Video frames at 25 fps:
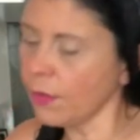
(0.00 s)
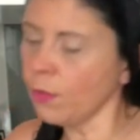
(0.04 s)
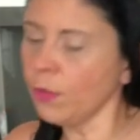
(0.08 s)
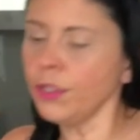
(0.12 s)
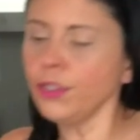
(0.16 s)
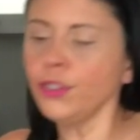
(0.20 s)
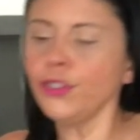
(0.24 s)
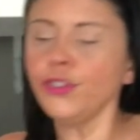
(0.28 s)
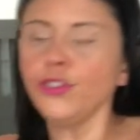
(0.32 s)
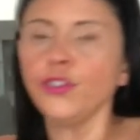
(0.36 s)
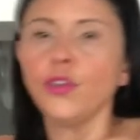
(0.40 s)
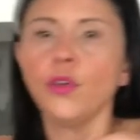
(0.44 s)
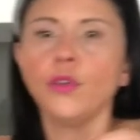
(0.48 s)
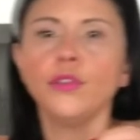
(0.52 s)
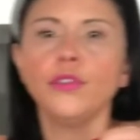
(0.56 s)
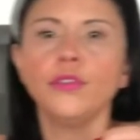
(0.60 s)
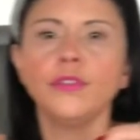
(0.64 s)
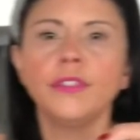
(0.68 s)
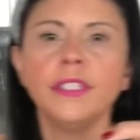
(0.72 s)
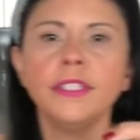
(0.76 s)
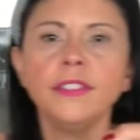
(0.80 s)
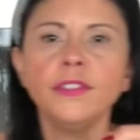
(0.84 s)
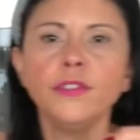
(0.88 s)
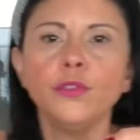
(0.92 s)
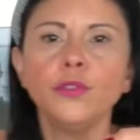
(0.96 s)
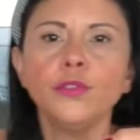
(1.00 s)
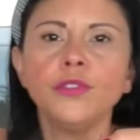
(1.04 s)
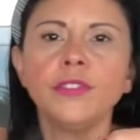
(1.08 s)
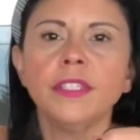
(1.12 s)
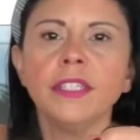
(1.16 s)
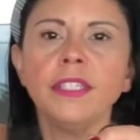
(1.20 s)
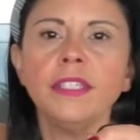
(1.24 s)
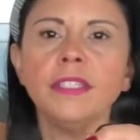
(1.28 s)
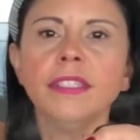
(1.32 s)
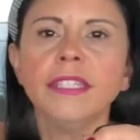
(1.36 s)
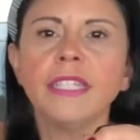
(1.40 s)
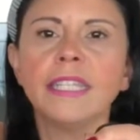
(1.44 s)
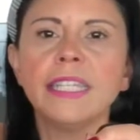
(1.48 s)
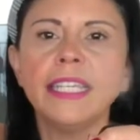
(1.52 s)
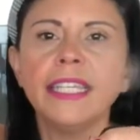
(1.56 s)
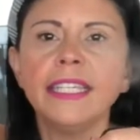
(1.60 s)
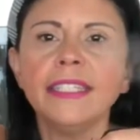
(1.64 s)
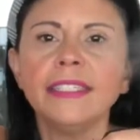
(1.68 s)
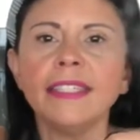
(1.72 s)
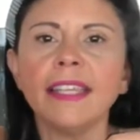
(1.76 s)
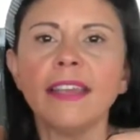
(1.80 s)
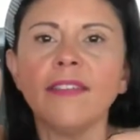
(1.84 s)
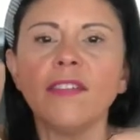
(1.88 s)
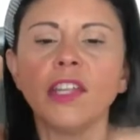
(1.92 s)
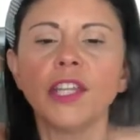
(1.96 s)
want to show you this. You see the
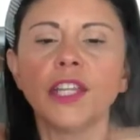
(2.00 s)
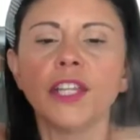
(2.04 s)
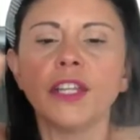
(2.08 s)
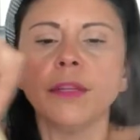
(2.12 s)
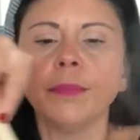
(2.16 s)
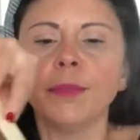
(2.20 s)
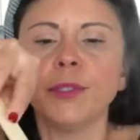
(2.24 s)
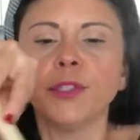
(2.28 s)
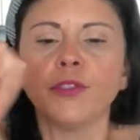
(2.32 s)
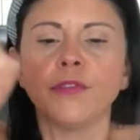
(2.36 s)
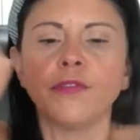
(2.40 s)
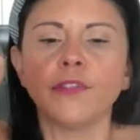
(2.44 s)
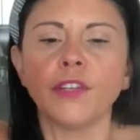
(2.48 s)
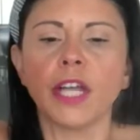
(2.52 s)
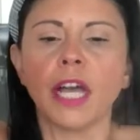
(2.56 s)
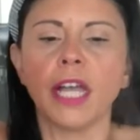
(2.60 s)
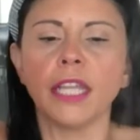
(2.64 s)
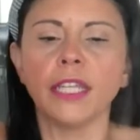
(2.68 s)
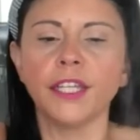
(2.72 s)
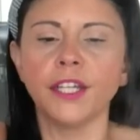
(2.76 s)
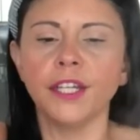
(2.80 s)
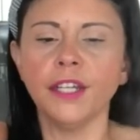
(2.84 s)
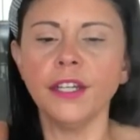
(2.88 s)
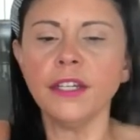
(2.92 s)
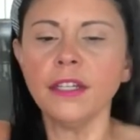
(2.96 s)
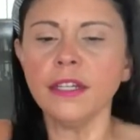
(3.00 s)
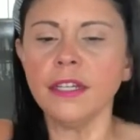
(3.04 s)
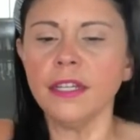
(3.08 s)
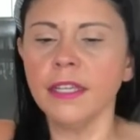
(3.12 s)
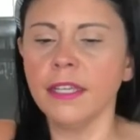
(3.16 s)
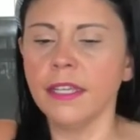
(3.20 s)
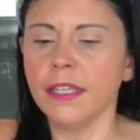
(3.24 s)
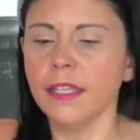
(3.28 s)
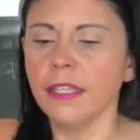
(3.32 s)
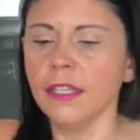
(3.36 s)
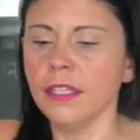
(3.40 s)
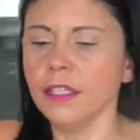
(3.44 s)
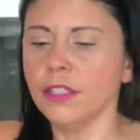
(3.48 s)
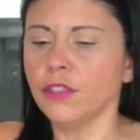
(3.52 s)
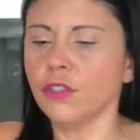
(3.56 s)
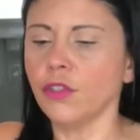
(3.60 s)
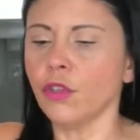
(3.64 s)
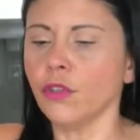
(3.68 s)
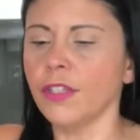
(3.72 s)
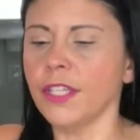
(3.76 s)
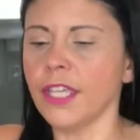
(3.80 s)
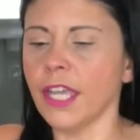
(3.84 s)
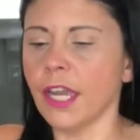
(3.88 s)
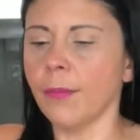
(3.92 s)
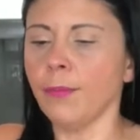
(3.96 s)
leeks have a little bit of color,
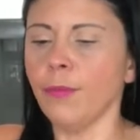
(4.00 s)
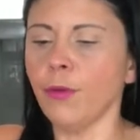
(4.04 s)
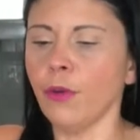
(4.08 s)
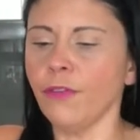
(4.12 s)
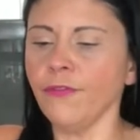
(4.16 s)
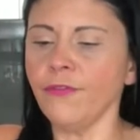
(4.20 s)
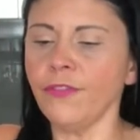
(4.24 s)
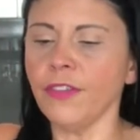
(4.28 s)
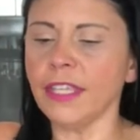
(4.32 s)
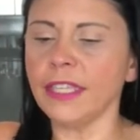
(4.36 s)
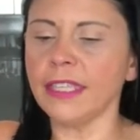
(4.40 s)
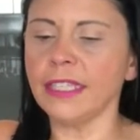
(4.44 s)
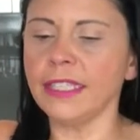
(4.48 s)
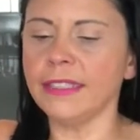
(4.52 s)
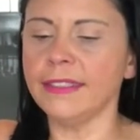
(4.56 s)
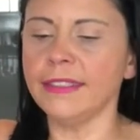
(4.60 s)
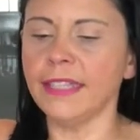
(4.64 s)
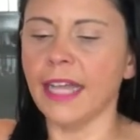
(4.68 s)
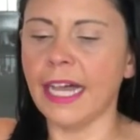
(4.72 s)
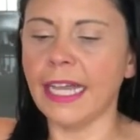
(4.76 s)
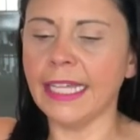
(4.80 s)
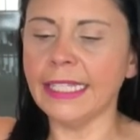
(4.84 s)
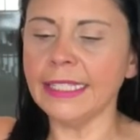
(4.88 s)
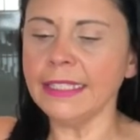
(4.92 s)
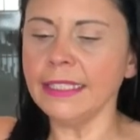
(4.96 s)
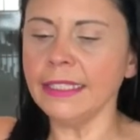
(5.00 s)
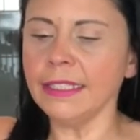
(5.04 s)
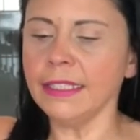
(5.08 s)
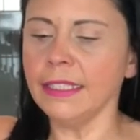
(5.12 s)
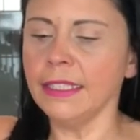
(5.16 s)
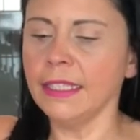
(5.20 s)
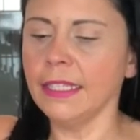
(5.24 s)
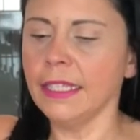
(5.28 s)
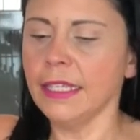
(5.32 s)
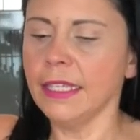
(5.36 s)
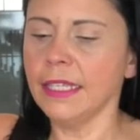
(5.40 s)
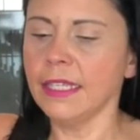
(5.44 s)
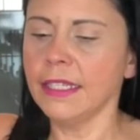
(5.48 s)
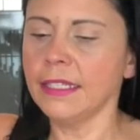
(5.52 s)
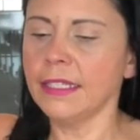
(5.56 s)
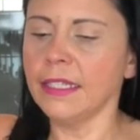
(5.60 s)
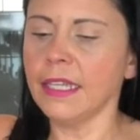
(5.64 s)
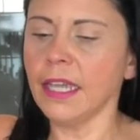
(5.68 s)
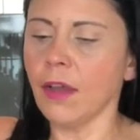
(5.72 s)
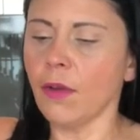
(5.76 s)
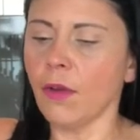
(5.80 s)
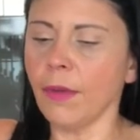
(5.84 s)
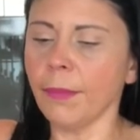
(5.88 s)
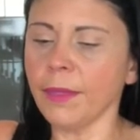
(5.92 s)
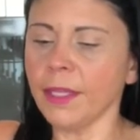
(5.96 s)
so they are perfectly done.
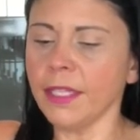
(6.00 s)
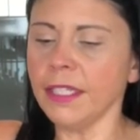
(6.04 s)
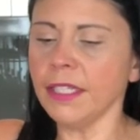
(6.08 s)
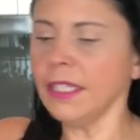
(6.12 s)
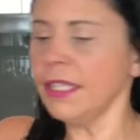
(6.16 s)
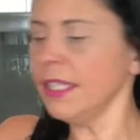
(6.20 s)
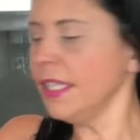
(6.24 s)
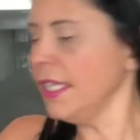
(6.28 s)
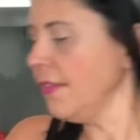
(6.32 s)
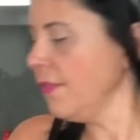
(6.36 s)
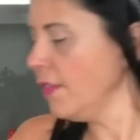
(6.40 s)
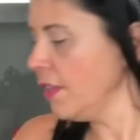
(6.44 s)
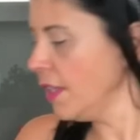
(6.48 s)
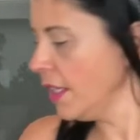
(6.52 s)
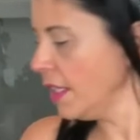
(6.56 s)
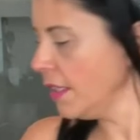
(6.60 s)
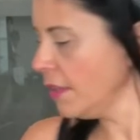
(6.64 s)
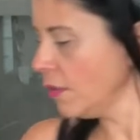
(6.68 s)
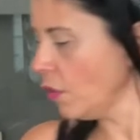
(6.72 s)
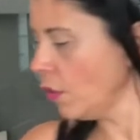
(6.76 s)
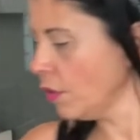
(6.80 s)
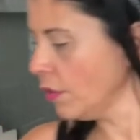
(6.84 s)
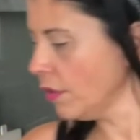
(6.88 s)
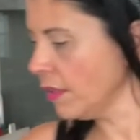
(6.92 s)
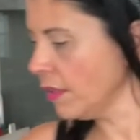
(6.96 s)
Now I'm going to leave it on the